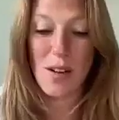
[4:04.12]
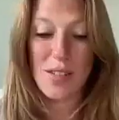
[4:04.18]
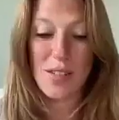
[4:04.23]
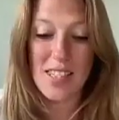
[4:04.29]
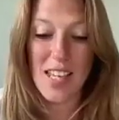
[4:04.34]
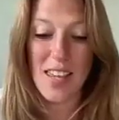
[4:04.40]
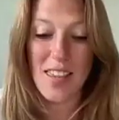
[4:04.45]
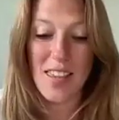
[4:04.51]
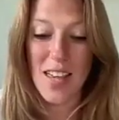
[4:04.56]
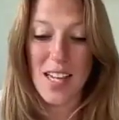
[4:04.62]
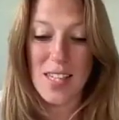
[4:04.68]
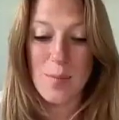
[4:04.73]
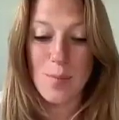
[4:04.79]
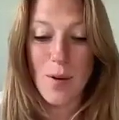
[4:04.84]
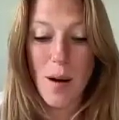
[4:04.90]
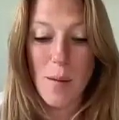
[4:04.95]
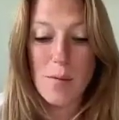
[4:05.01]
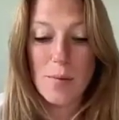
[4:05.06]
I would say that's
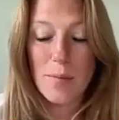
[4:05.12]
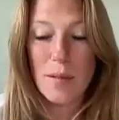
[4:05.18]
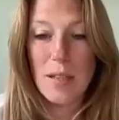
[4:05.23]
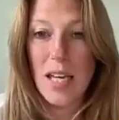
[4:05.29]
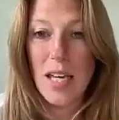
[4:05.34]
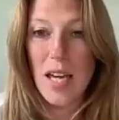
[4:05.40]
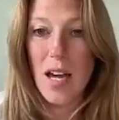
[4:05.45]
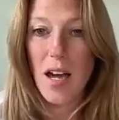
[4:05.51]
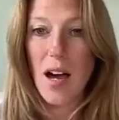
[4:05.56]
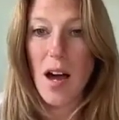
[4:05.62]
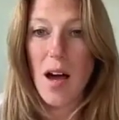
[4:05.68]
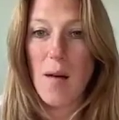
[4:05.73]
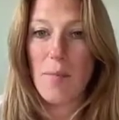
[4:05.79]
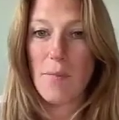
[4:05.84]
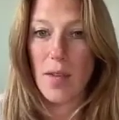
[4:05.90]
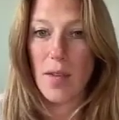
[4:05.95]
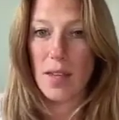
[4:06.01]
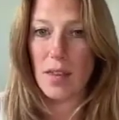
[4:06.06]
probably
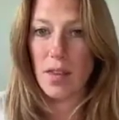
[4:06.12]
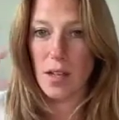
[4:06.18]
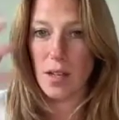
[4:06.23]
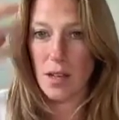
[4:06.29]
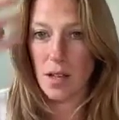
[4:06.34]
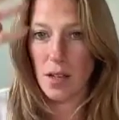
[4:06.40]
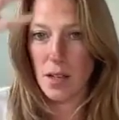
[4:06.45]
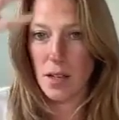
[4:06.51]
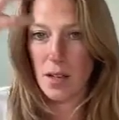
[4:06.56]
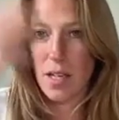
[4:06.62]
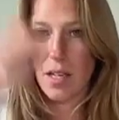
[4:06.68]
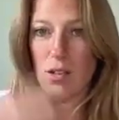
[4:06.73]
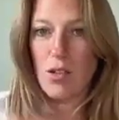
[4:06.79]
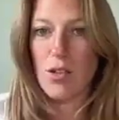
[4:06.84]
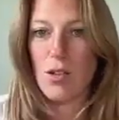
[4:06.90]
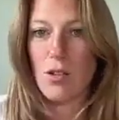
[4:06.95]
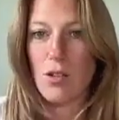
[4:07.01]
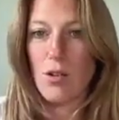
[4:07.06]
like the
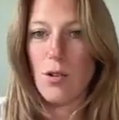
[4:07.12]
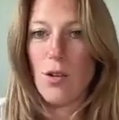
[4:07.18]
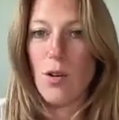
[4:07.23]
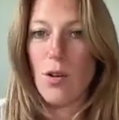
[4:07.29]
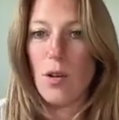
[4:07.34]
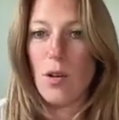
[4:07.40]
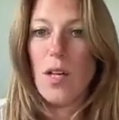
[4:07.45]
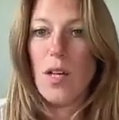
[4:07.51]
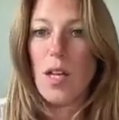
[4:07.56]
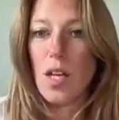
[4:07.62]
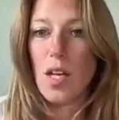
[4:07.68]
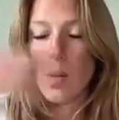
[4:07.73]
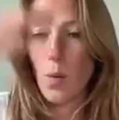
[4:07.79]
internal